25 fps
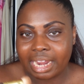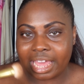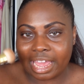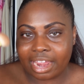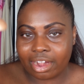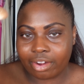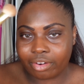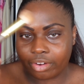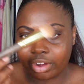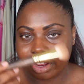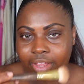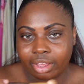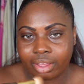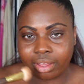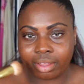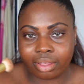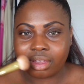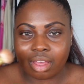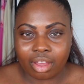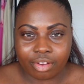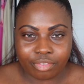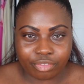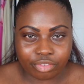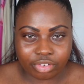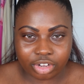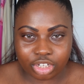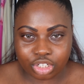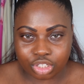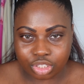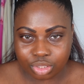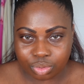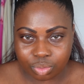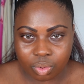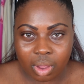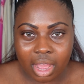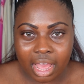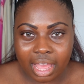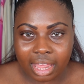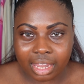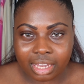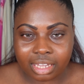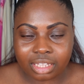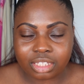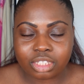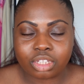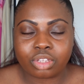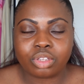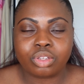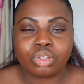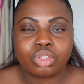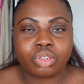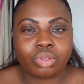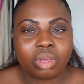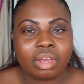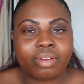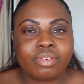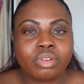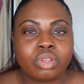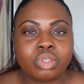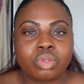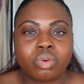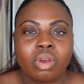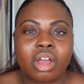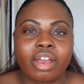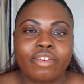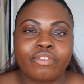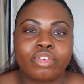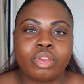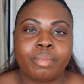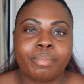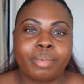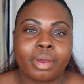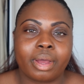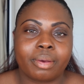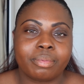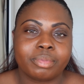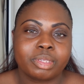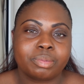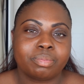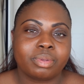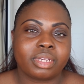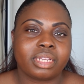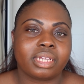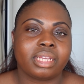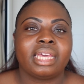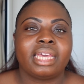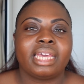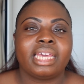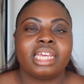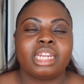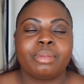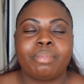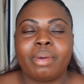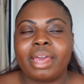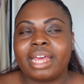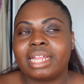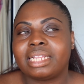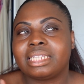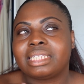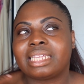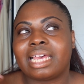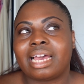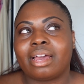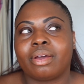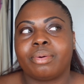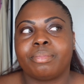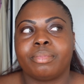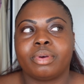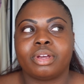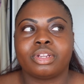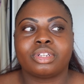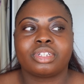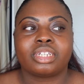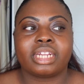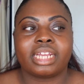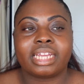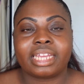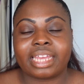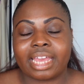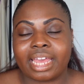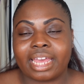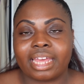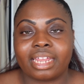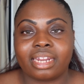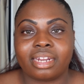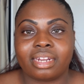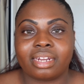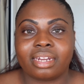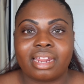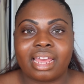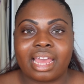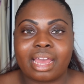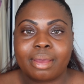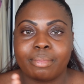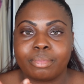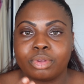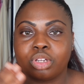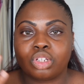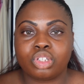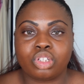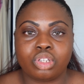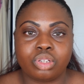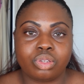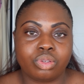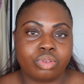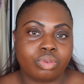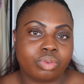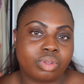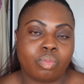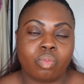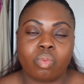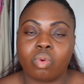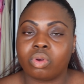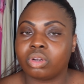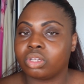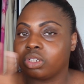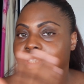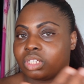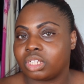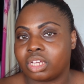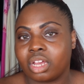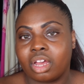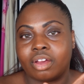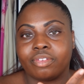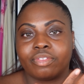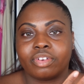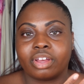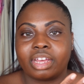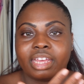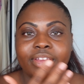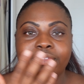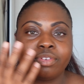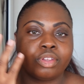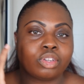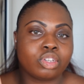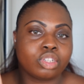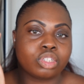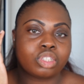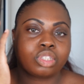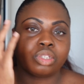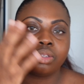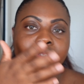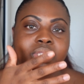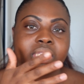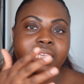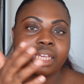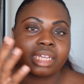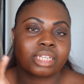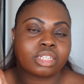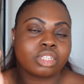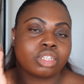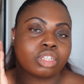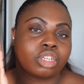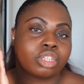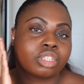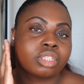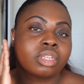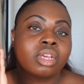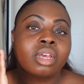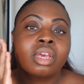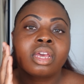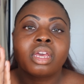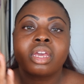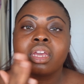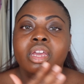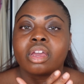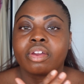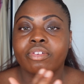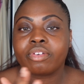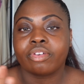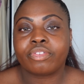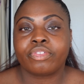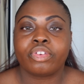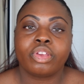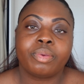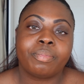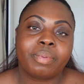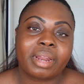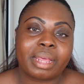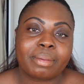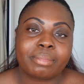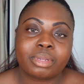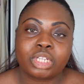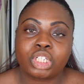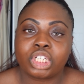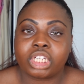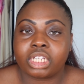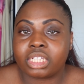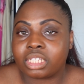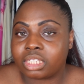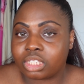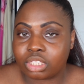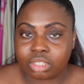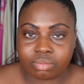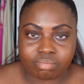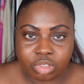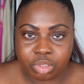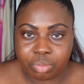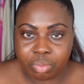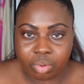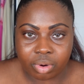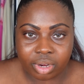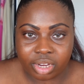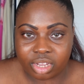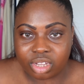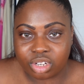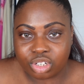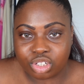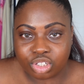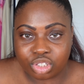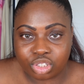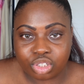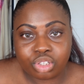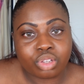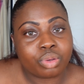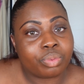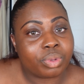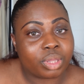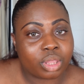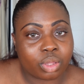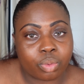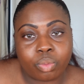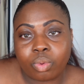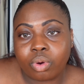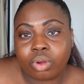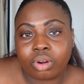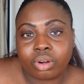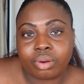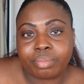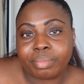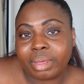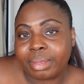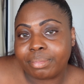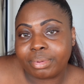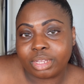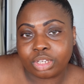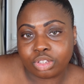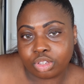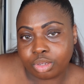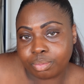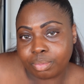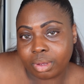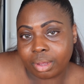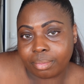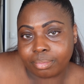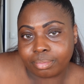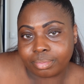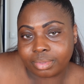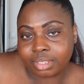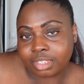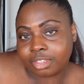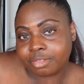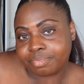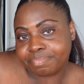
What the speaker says: area coverage as well. So you do have to use quite a few pumps, but it depends how much, again, how much you want to cover. If you're just using it to just cover a few blemishes, you probably could just do with the 1, maybe 2 pumps.